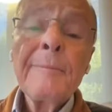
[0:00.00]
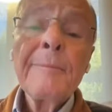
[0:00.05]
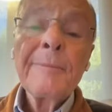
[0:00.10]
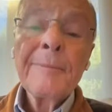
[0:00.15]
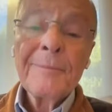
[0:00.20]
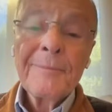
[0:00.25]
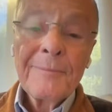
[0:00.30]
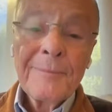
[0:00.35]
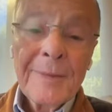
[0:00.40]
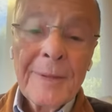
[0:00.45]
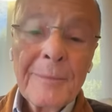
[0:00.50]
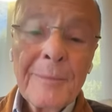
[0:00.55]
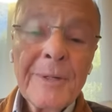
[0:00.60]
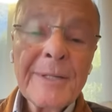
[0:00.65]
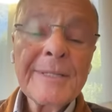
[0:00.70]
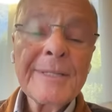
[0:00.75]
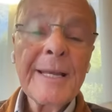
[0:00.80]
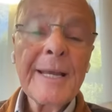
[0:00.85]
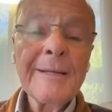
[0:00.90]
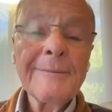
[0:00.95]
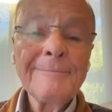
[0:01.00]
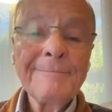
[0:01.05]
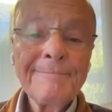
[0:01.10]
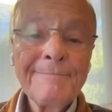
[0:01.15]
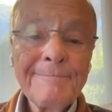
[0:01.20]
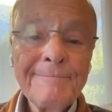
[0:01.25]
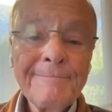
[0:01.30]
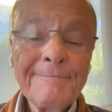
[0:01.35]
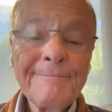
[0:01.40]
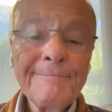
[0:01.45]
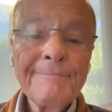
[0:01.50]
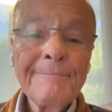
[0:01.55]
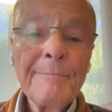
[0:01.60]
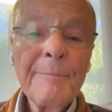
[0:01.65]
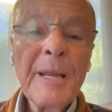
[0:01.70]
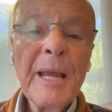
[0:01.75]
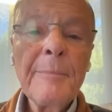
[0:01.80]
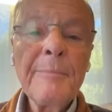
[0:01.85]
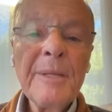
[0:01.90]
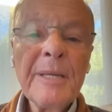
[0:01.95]
just to show off.
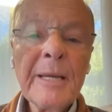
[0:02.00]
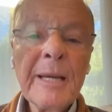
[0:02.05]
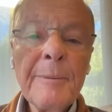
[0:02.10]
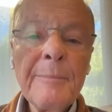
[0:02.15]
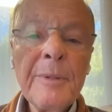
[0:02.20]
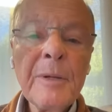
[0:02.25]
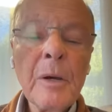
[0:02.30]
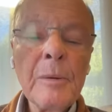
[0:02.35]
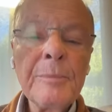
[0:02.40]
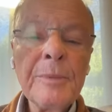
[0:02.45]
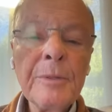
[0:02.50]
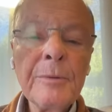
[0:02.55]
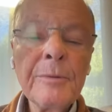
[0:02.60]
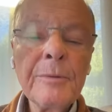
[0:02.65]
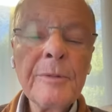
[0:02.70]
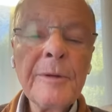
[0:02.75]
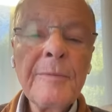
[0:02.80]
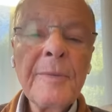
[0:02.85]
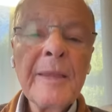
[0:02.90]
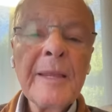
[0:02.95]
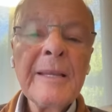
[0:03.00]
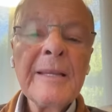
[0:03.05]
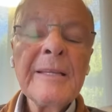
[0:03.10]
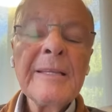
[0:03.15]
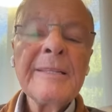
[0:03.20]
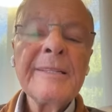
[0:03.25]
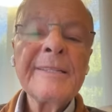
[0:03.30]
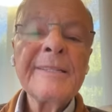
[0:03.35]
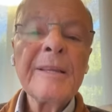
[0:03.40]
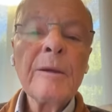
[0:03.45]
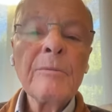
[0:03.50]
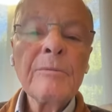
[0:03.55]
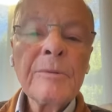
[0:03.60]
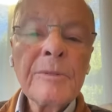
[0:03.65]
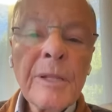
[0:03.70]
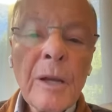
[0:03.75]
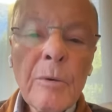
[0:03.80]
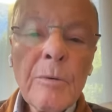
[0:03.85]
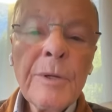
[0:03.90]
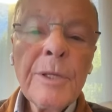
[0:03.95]
Very well,
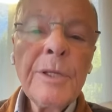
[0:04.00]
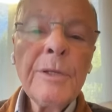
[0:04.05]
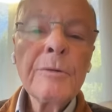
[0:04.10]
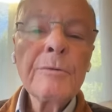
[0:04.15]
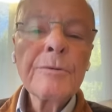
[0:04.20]
my dear